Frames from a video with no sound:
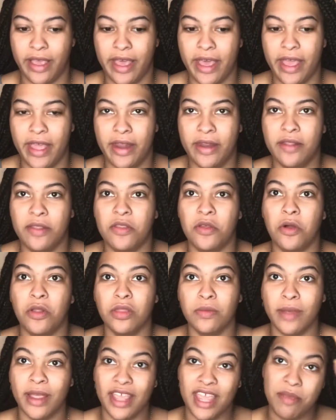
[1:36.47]
and the
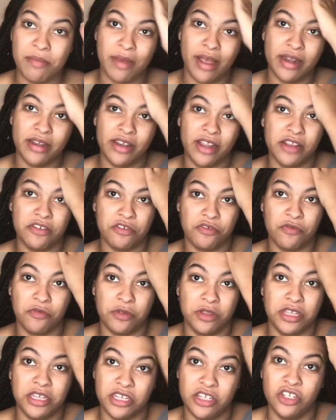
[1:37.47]
only way I keep my dandruff
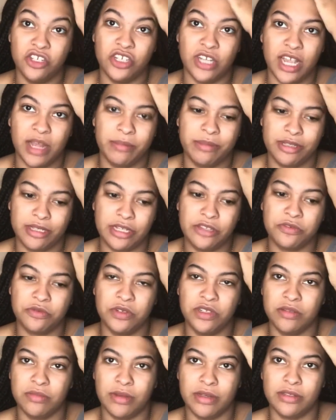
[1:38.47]
really in check besides
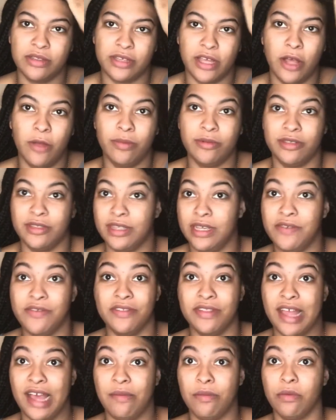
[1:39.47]
squeezing my scalp, because
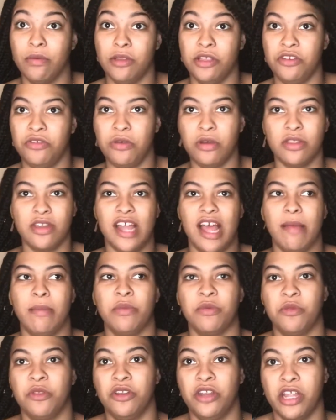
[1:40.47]
even that won't really do all the time,
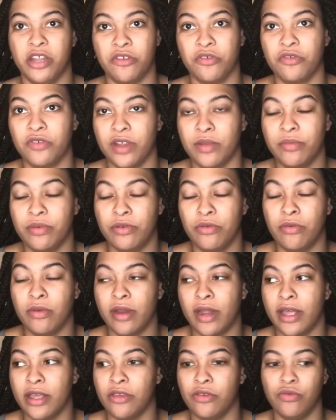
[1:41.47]
is the dandruff shampoo.
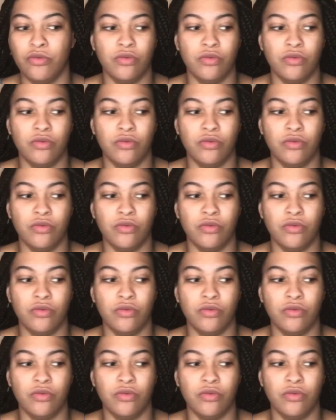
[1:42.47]
And I